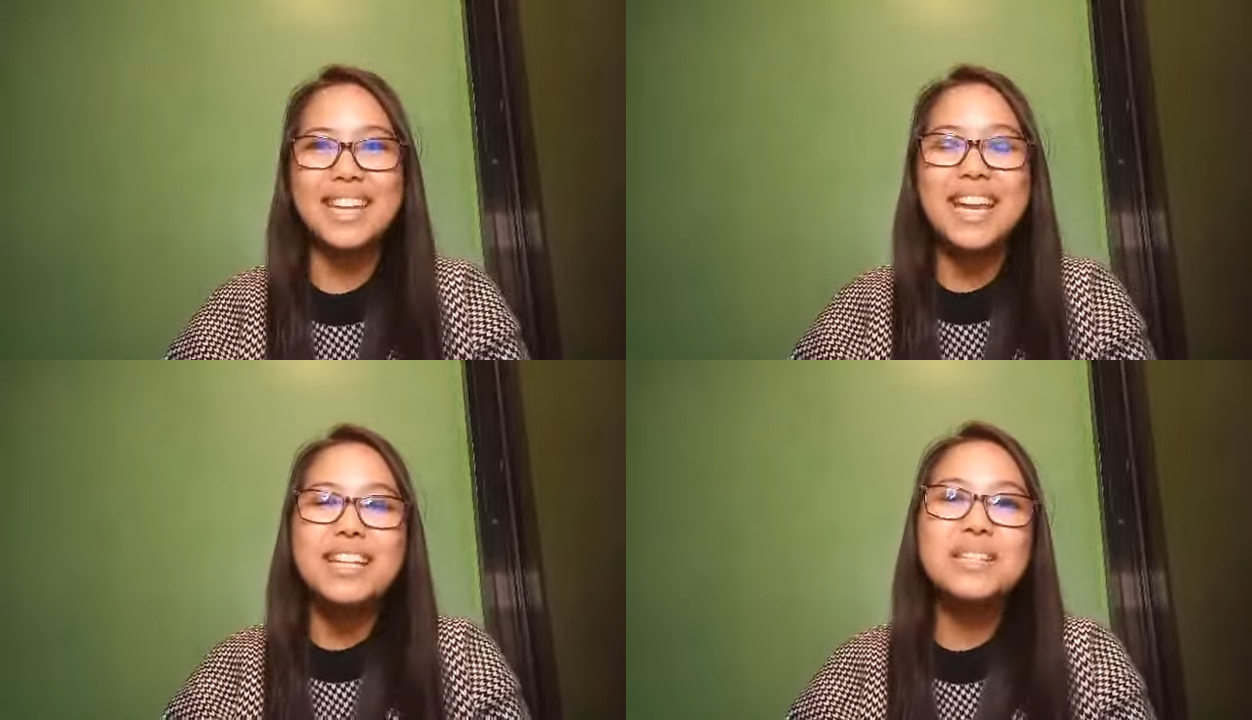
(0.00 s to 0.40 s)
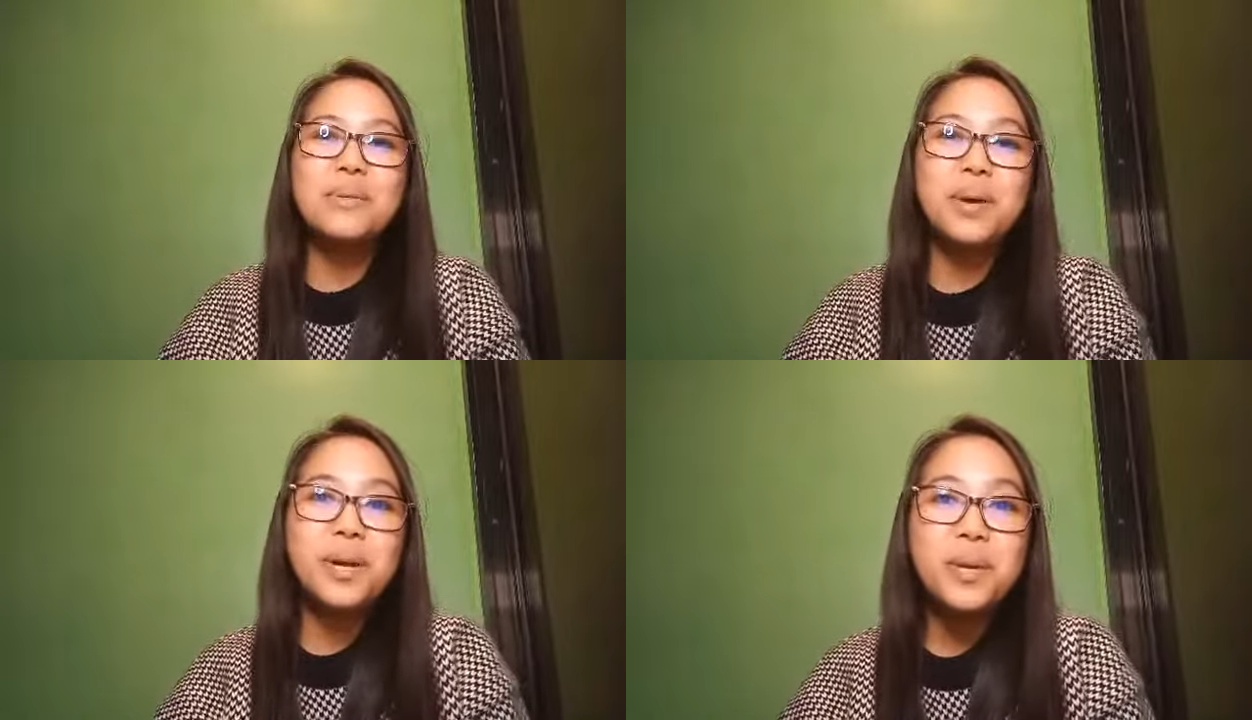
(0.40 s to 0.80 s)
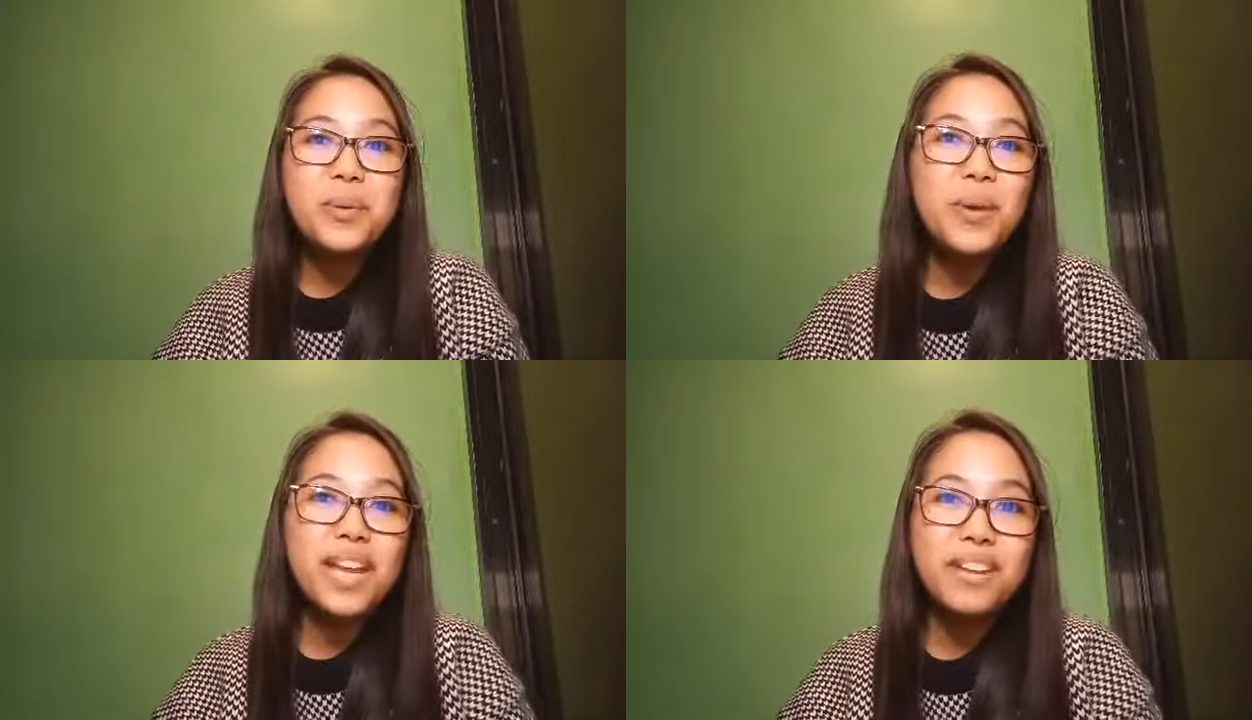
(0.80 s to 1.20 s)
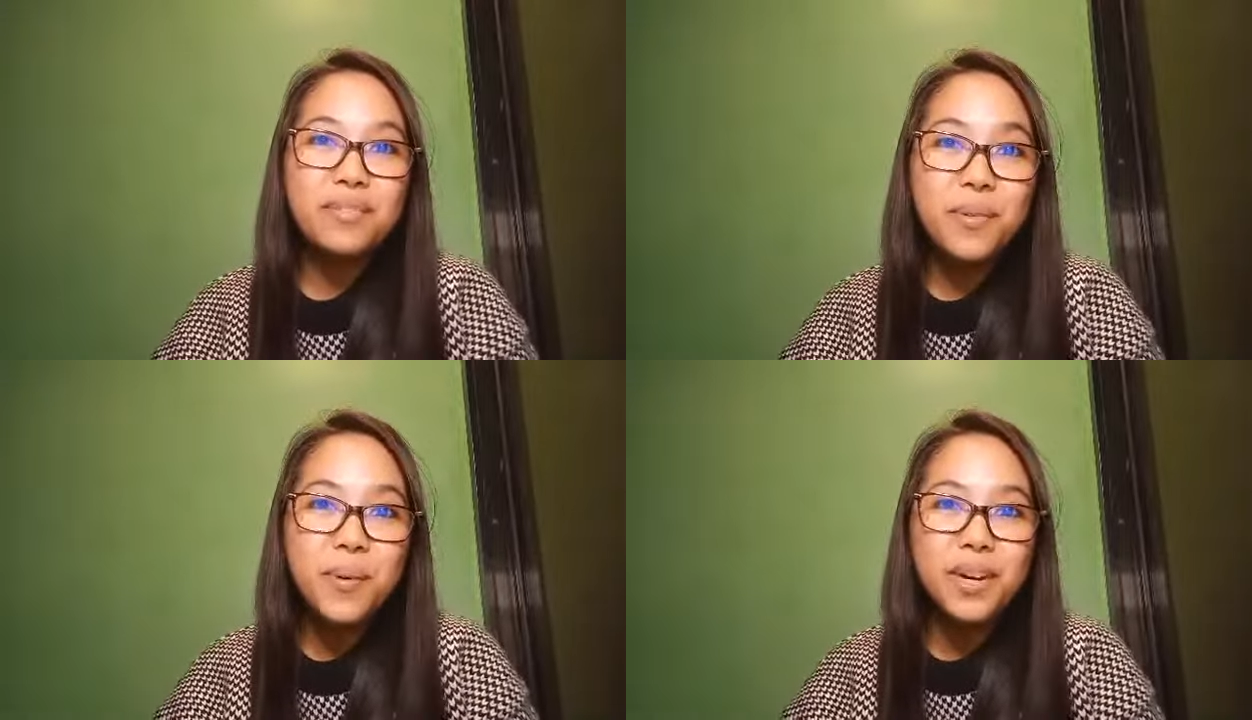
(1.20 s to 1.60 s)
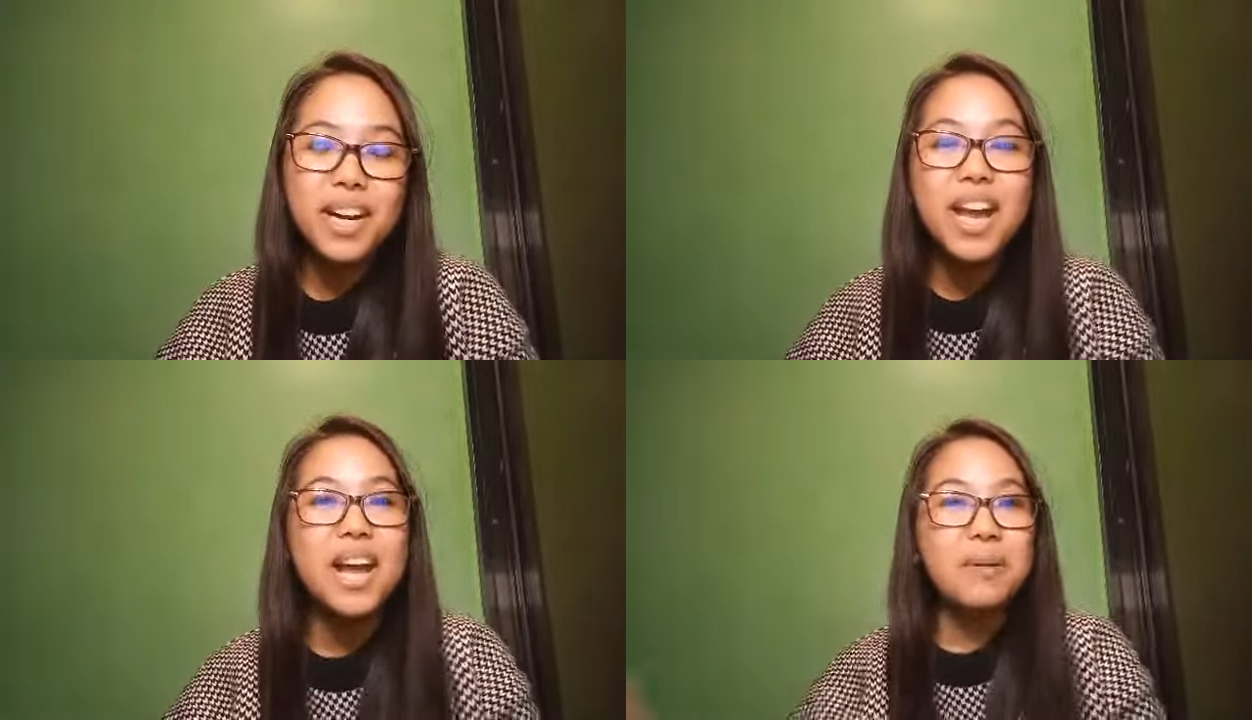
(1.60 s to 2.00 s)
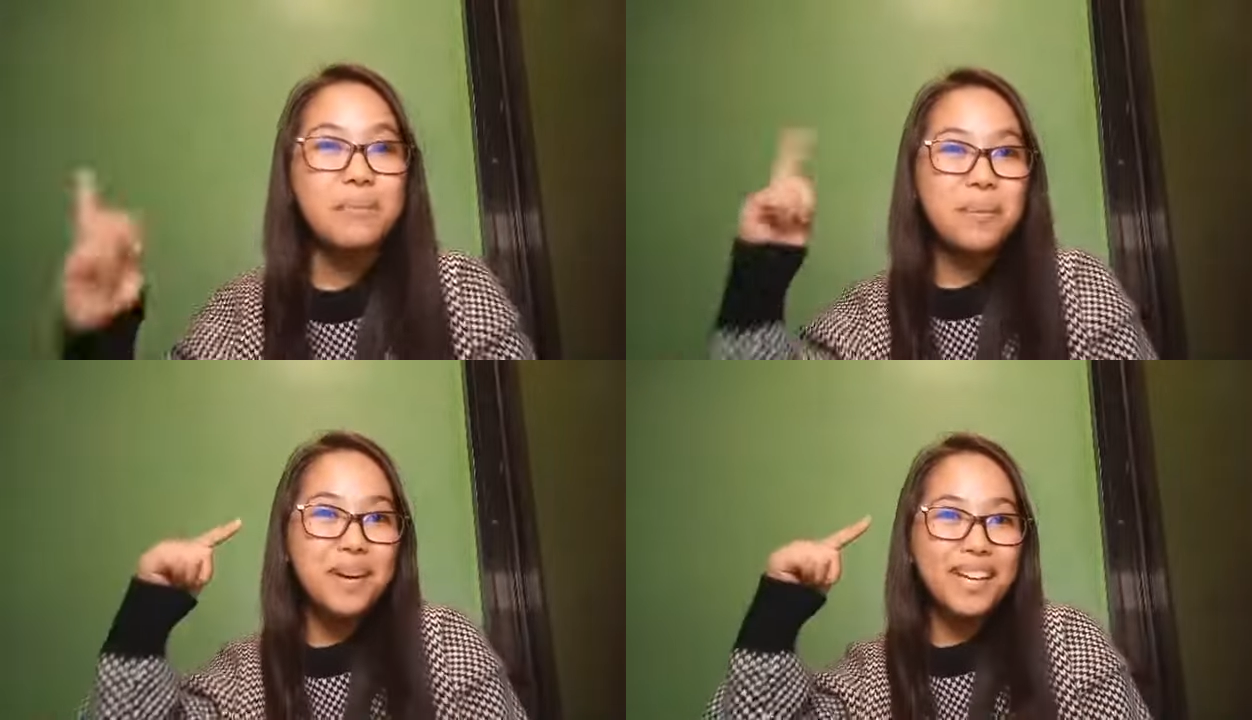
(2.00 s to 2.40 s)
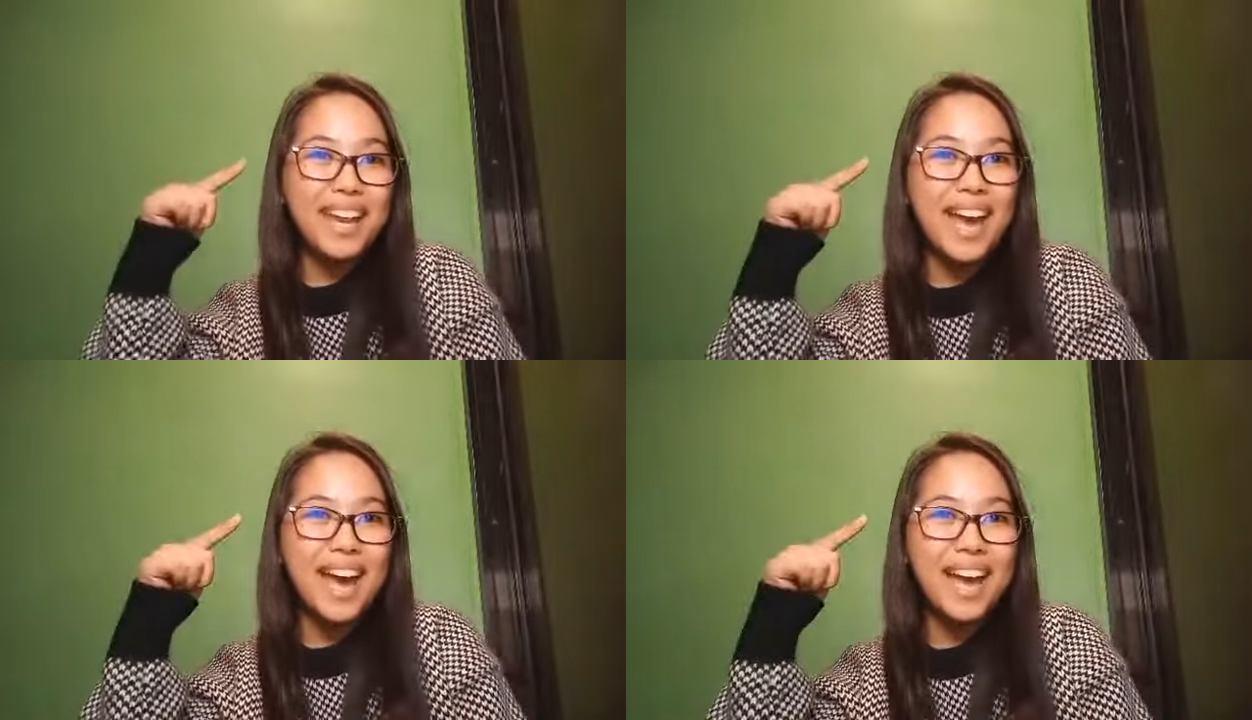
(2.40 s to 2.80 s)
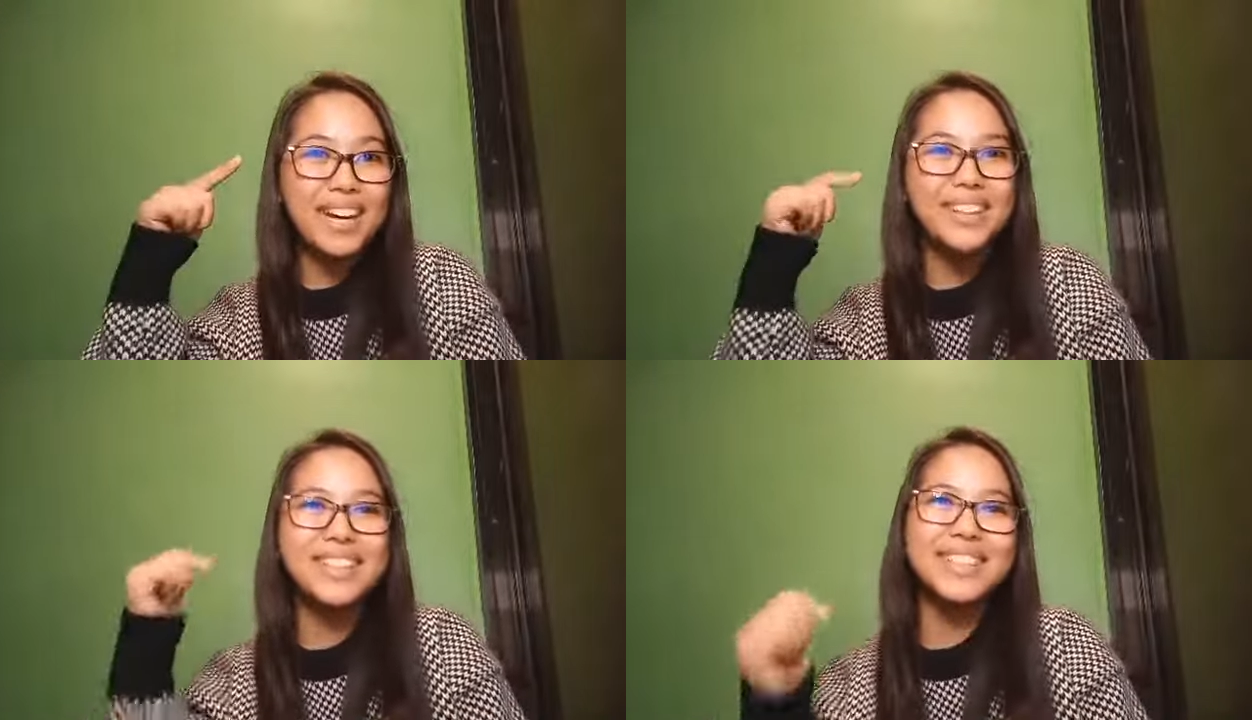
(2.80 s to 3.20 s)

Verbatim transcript: So what are you waiting for? Book now!